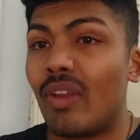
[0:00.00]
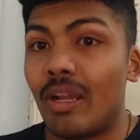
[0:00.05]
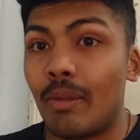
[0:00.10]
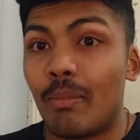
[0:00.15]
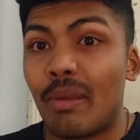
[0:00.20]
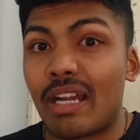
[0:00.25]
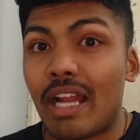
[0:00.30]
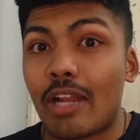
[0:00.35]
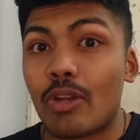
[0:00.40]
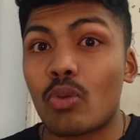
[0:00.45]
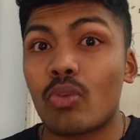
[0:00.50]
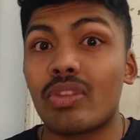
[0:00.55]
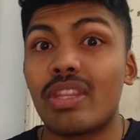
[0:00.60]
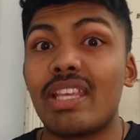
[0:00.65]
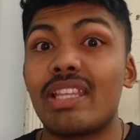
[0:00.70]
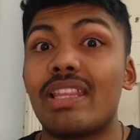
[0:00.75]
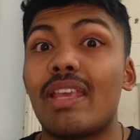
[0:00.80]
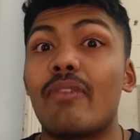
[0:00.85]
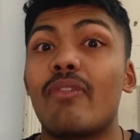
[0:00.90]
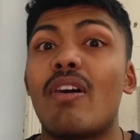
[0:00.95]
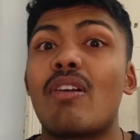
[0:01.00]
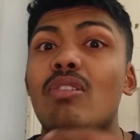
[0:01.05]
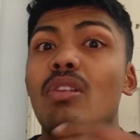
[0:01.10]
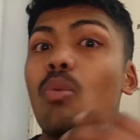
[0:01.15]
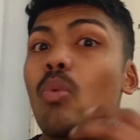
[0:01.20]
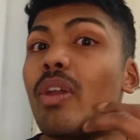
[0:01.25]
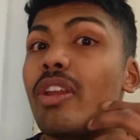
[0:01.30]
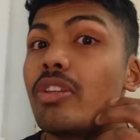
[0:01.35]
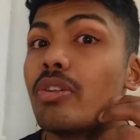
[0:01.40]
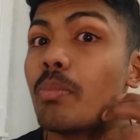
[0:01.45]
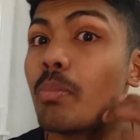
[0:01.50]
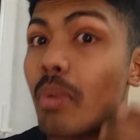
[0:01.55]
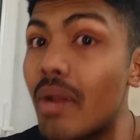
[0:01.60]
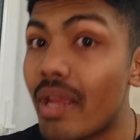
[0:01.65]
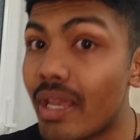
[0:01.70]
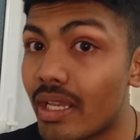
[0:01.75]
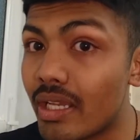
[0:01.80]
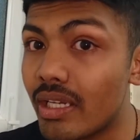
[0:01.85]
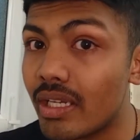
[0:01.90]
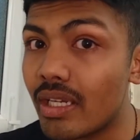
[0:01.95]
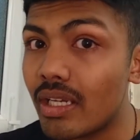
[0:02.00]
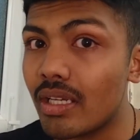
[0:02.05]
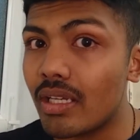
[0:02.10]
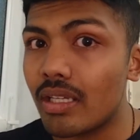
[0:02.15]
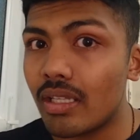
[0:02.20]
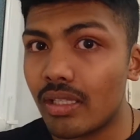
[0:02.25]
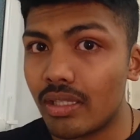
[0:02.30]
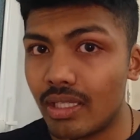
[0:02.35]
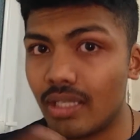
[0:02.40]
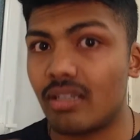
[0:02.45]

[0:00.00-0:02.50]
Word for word: own will but i don't think they found a way to break